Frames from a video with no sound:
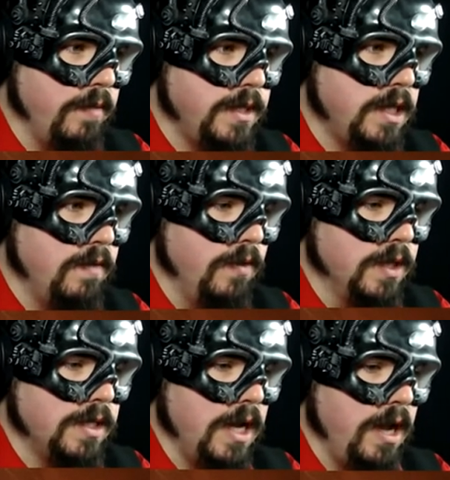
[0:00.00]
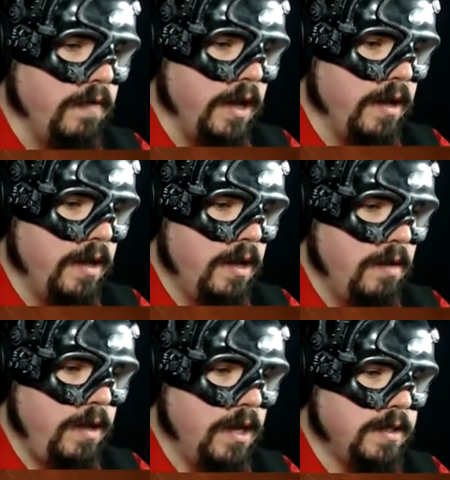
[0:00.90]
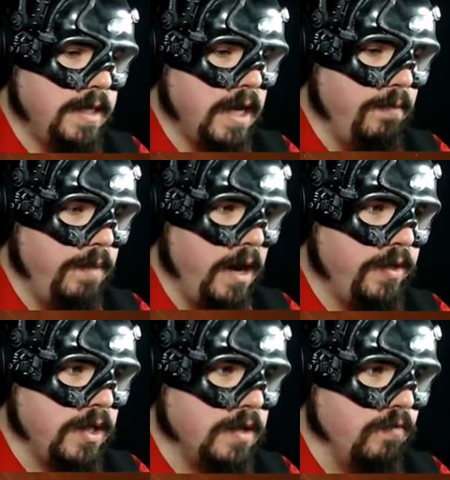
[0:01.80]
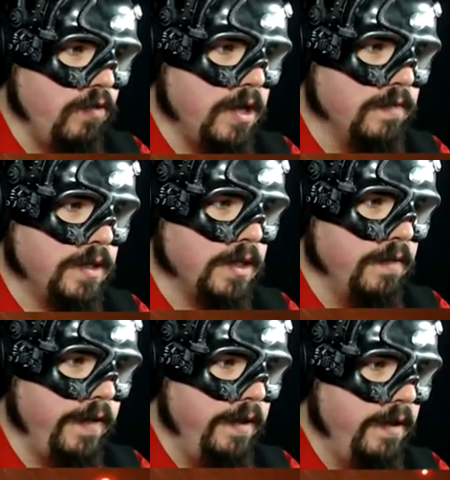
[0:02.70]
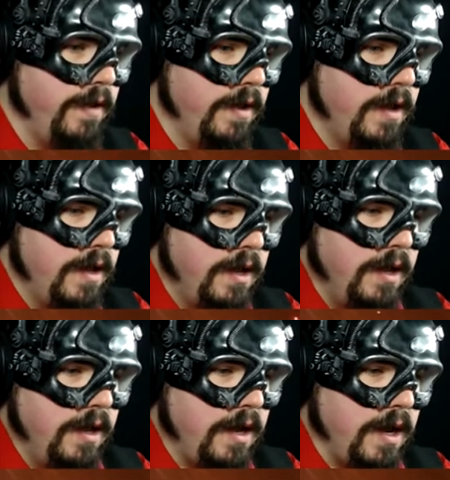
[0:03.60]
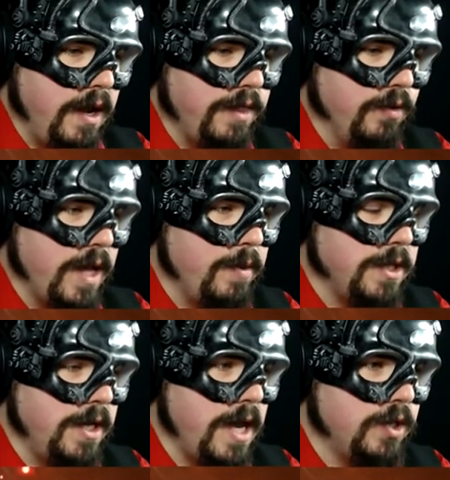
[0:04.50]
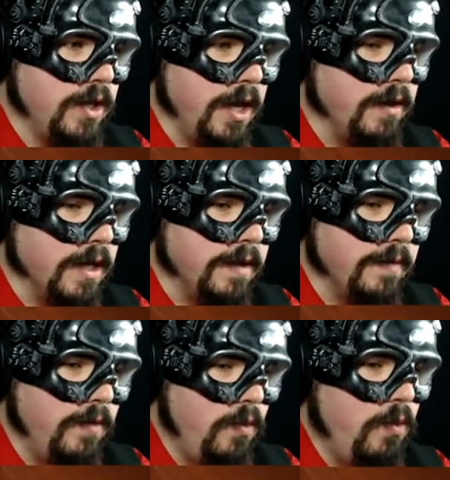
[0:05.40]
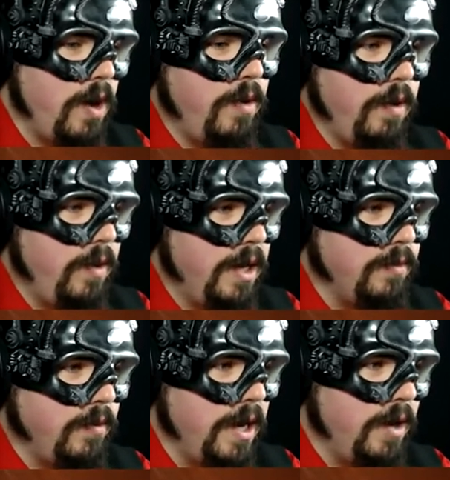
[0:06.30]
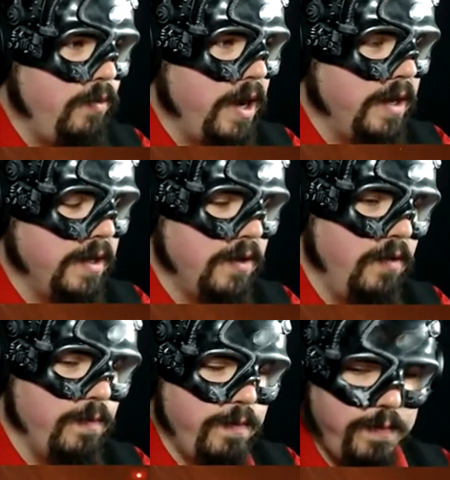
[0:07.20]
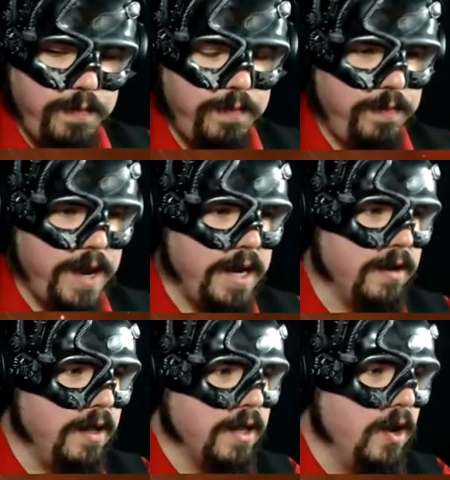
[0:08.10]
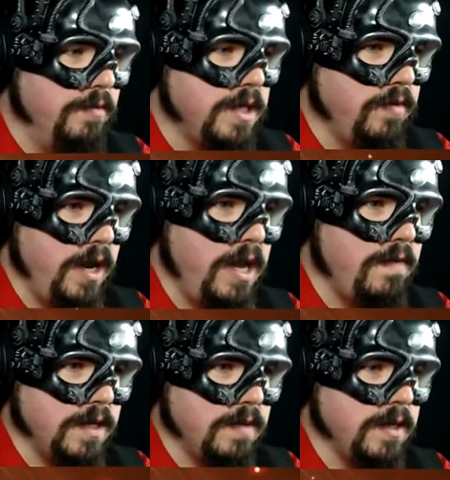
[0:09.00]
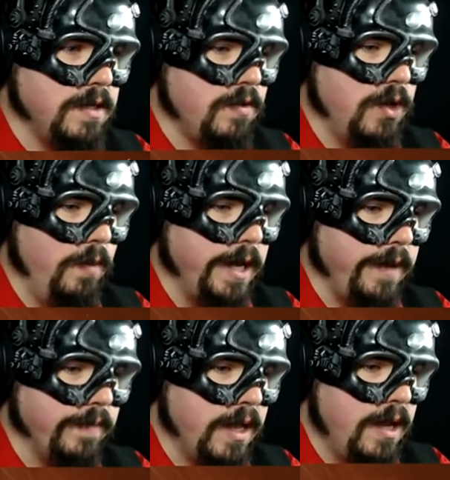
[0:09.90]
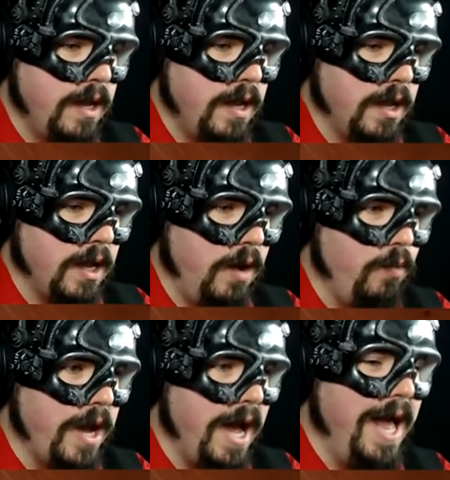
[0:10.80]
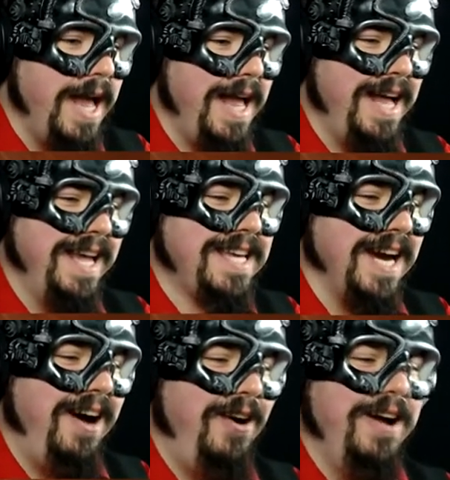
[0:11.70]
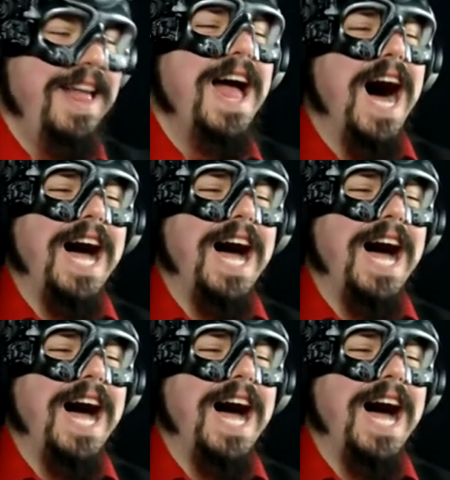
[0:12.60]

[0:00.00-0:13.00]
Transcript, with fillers: I'm sick of all this lava. Be nice to take a bath that doesn't reek of sulfur. Uh, I thought that was your natural odour. Wah, wah, wah, wah, wah, wah. Gordon Bennett, you're like the comedy relief, except there's no comedy. Can't wait. I can't.